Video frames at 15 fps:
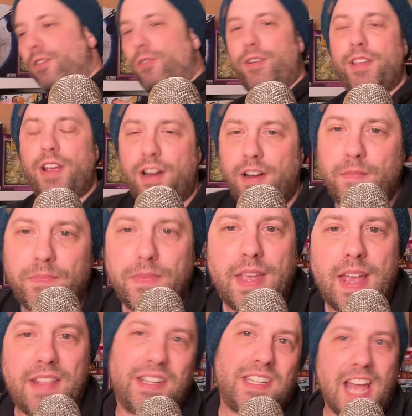where they are.
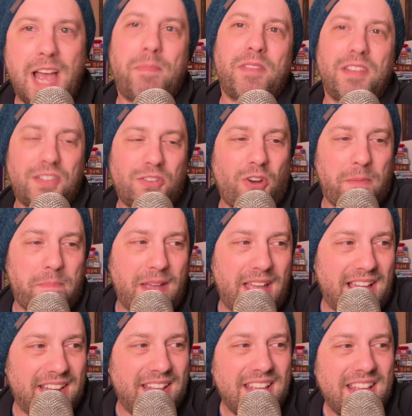At the top of the score
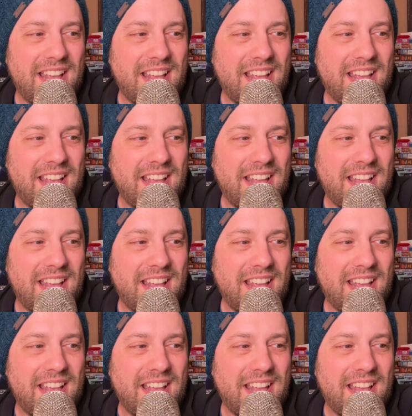pad,